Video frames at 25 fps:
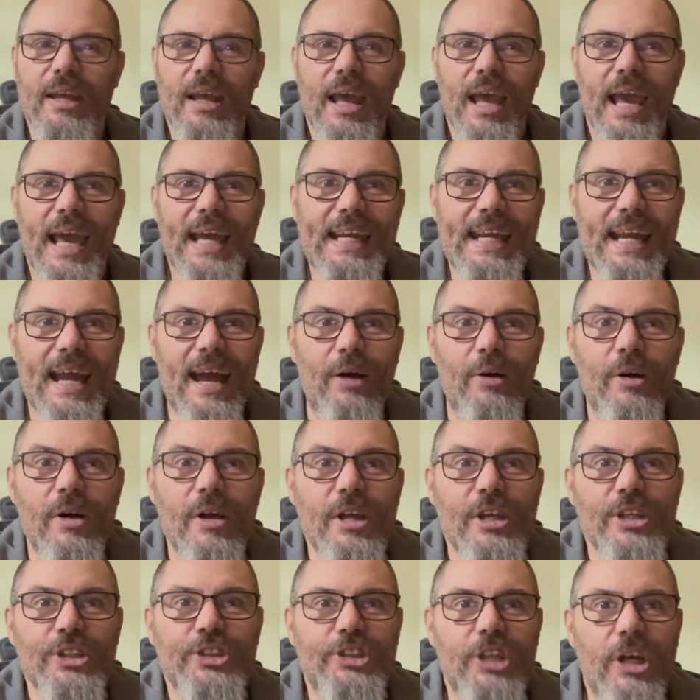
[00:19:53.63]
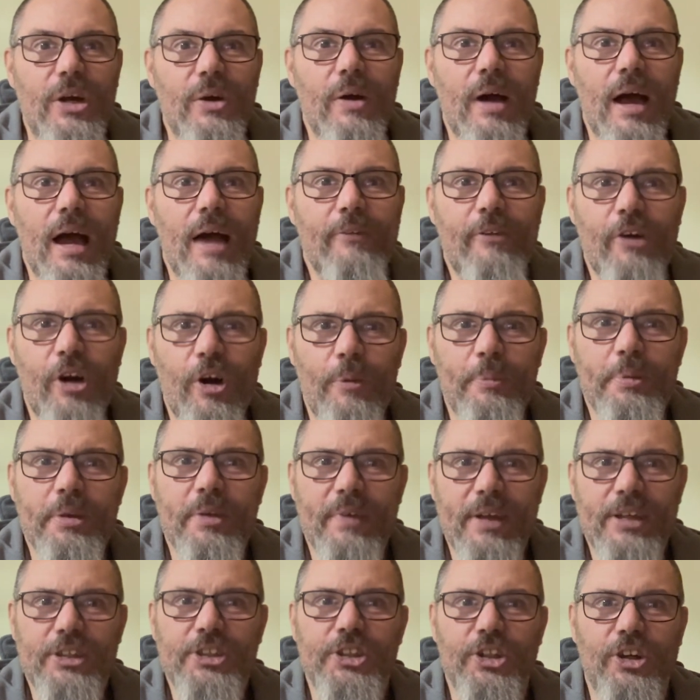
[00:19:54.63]
Anyhow, so I hope you've
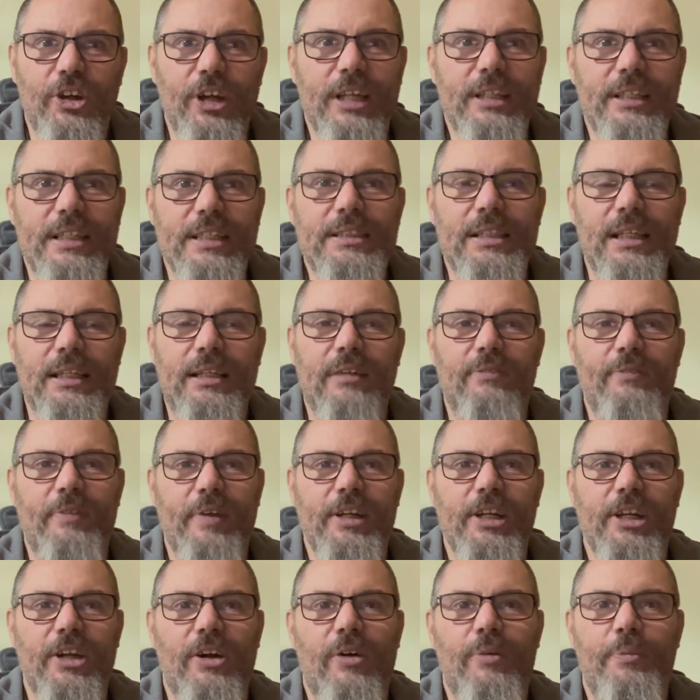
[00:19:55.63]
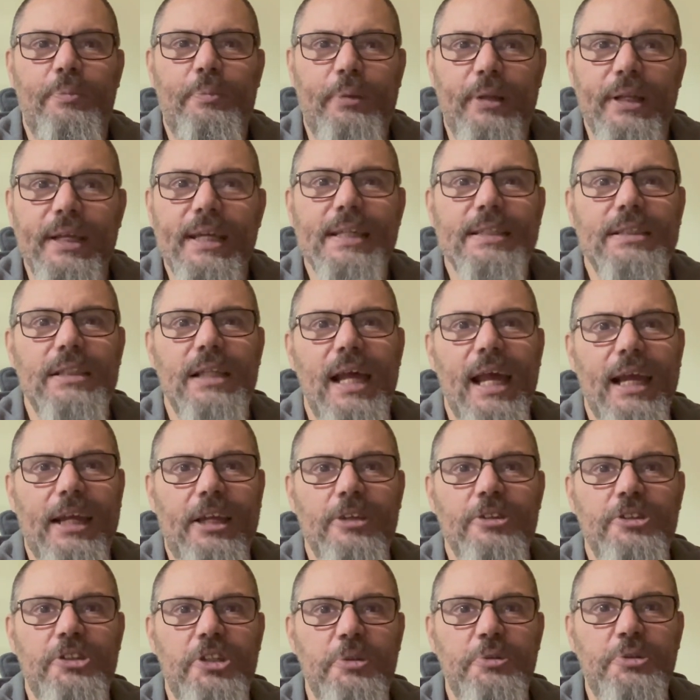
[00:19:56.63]
enjoyed this little video. Please like
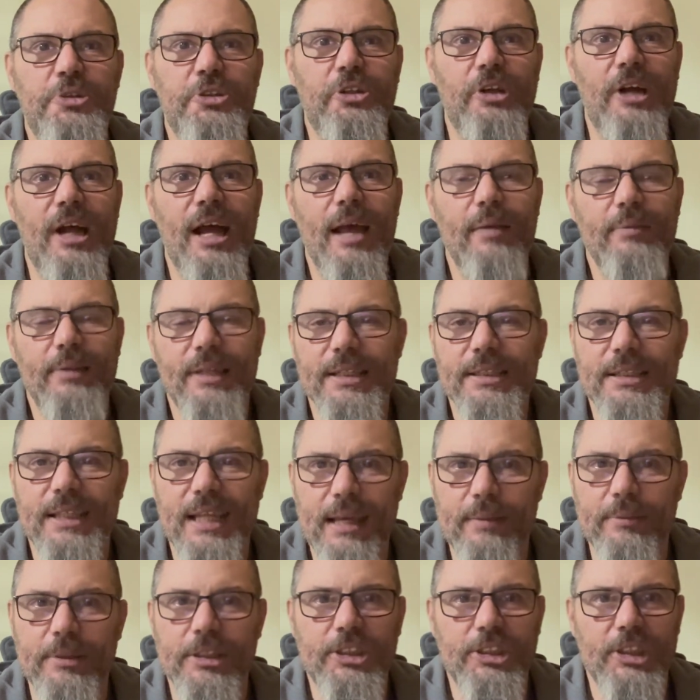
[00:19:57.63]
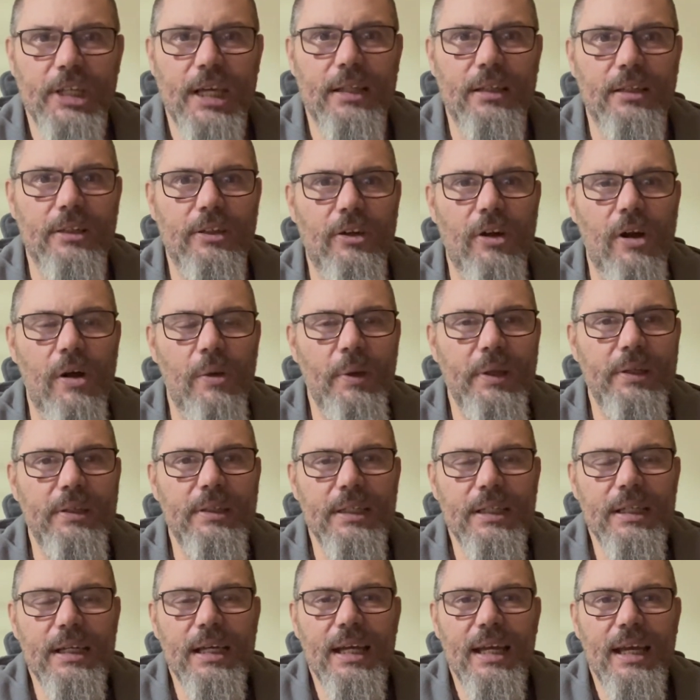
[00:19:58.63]
and subscribe. Let's keep this channel growing.
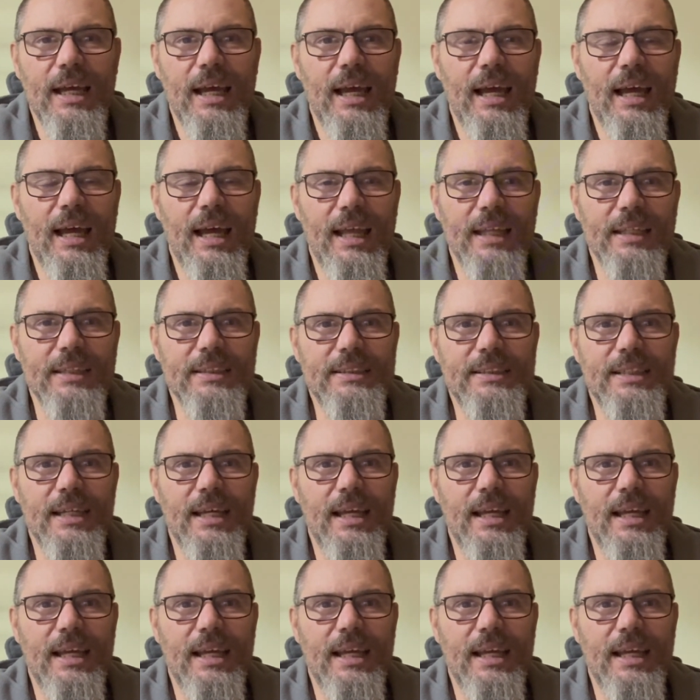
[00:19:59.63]
And